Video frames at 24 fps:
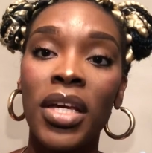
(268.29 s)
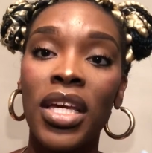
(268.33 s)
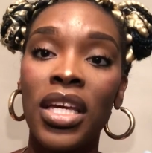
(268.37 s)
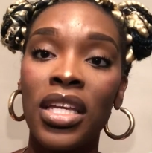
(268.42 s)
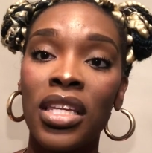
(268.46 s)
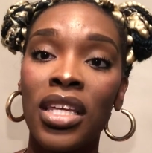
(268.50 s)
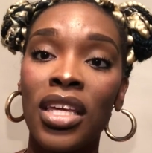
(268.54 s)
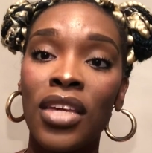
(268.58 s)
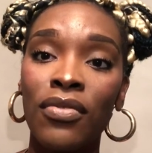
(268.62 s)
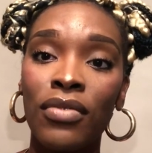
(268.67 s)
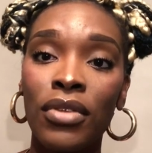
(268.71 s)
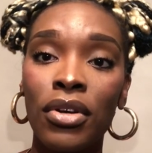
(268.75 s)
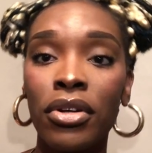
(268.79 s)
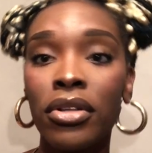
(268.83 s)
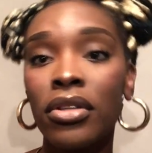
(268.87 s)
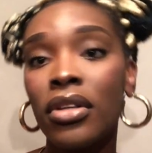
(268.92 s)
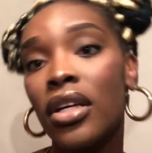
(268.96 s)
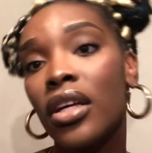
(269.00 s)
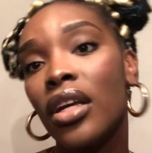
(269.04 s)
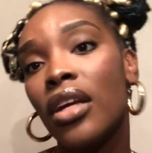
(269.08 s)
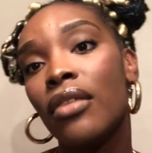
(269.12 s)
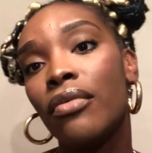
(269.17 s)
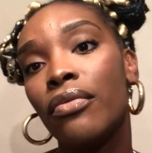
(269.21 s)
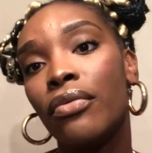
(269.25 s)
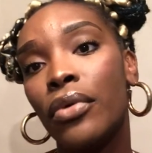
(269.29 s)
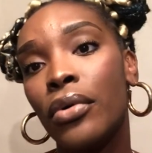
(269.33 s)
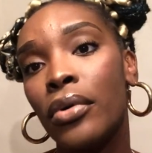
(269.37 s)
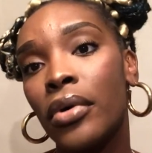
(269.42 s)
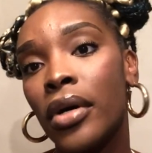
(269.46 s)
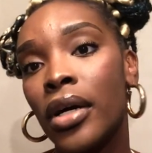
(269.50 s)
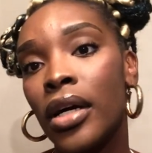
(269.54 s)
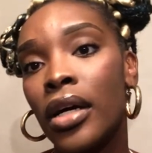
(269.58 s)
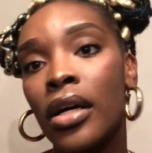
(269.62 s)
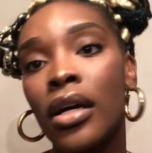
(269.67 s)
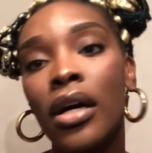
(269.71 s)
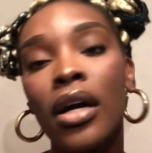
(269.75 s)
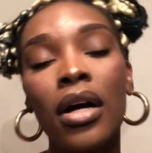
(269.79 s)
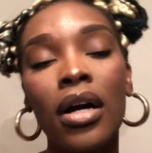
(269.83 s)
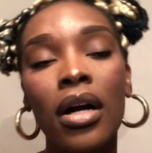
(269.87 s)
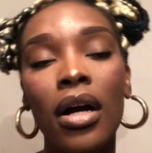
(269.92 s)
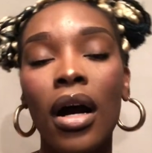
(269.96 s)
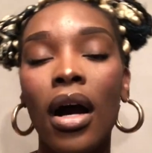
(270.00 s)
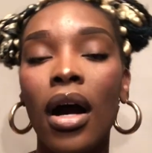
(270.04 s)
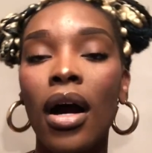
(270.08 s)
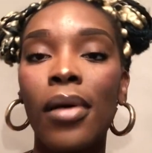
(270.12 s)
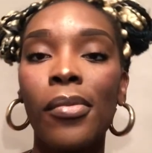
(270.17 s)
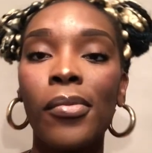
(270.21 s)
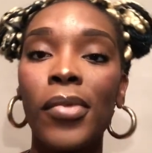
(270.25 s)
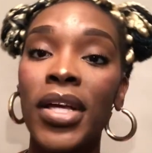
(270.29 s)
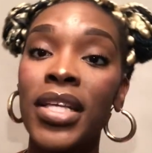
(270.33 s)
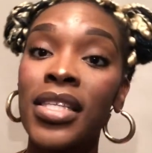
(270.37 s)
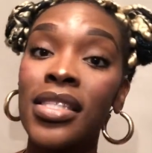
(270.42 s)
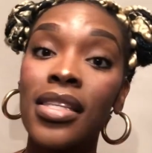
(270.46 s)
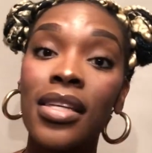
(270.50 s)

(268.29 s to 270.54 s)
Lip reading: and if you're looking for ways